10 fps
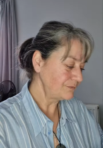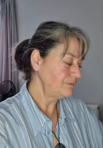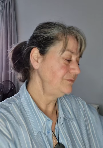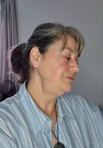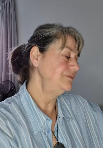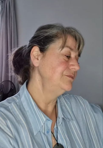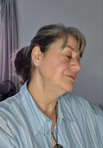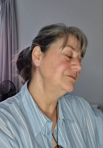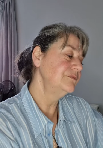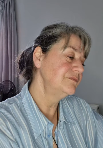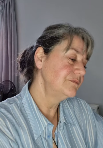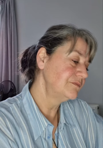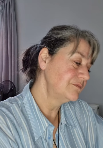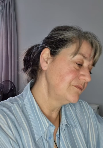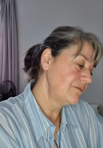
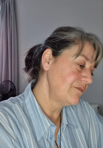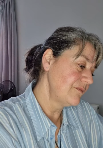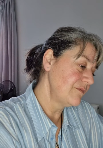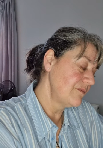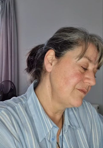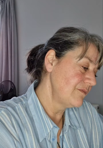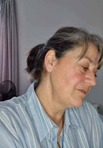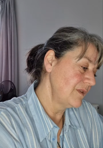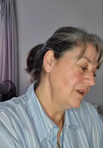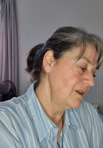Nobody speaks.